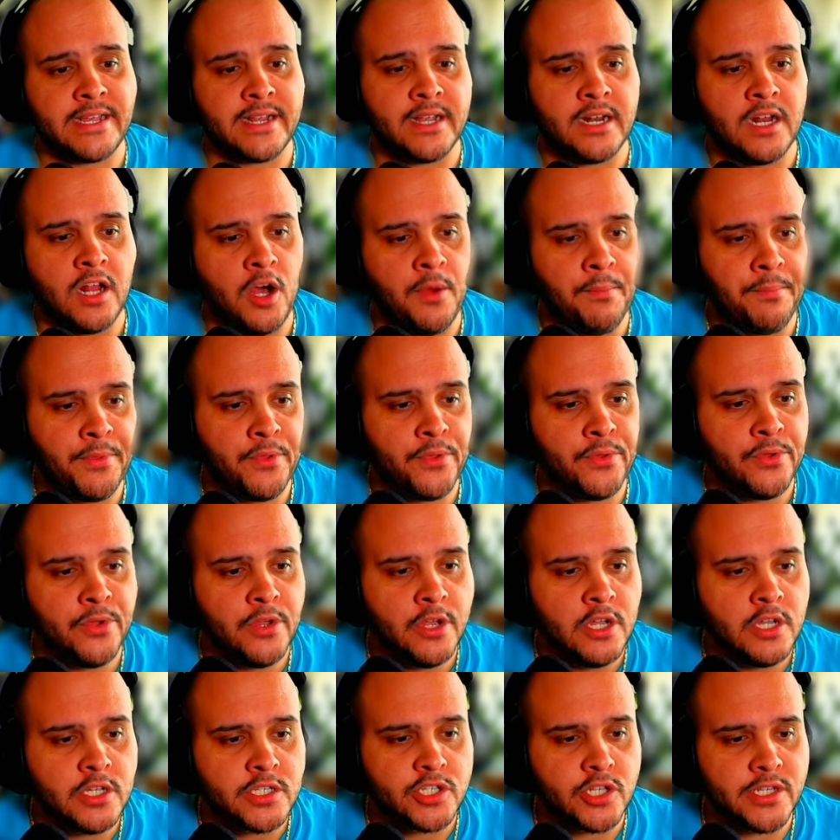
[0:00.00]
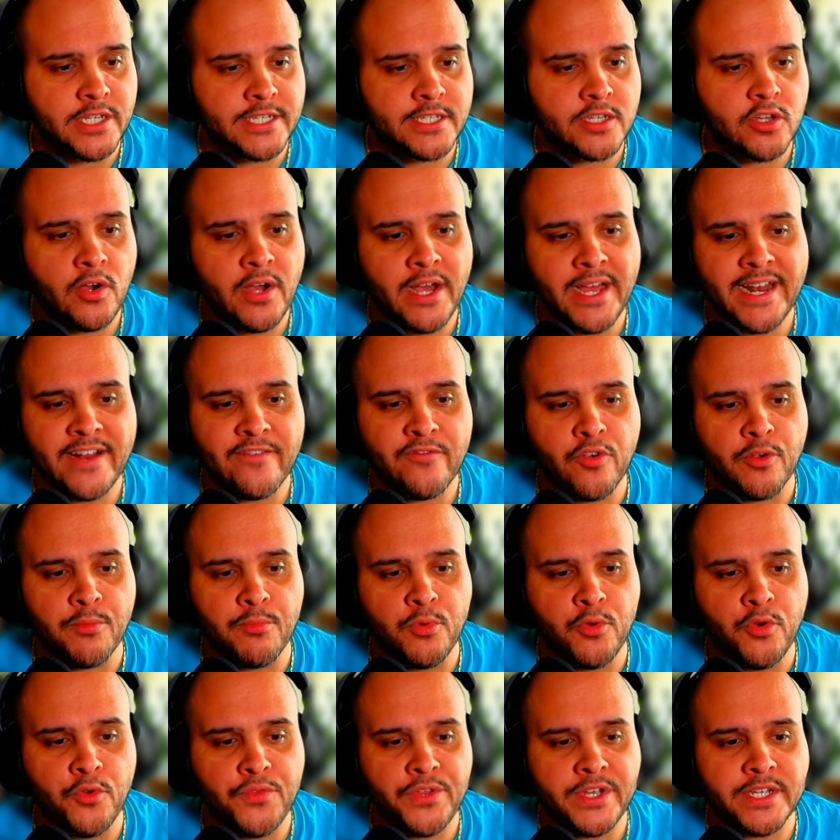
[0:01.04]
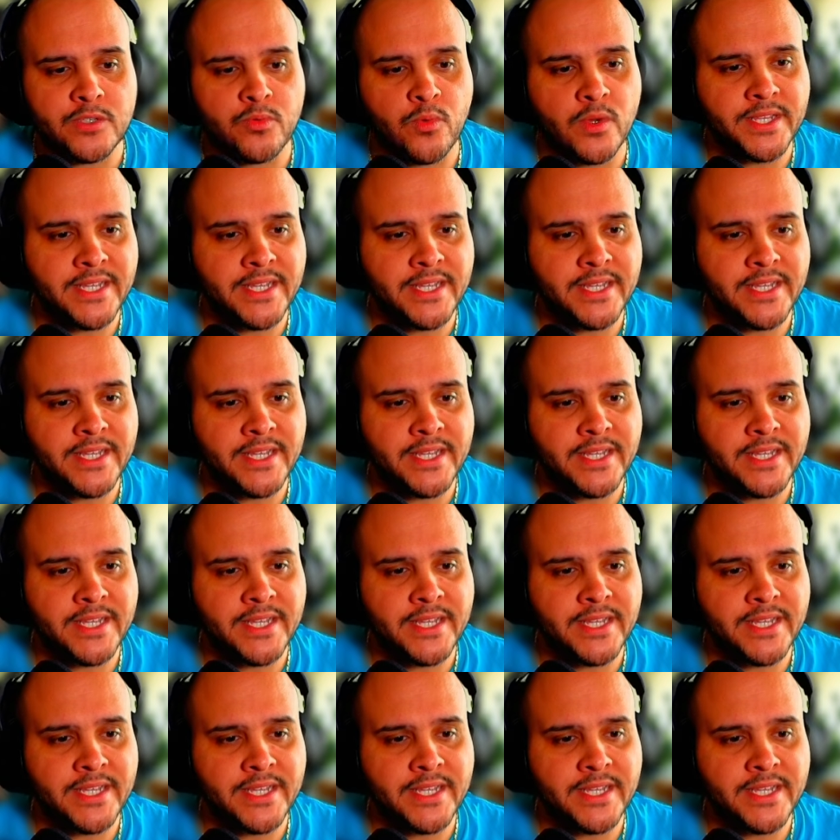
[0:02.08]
that can help you. So let's go ahead and remove this.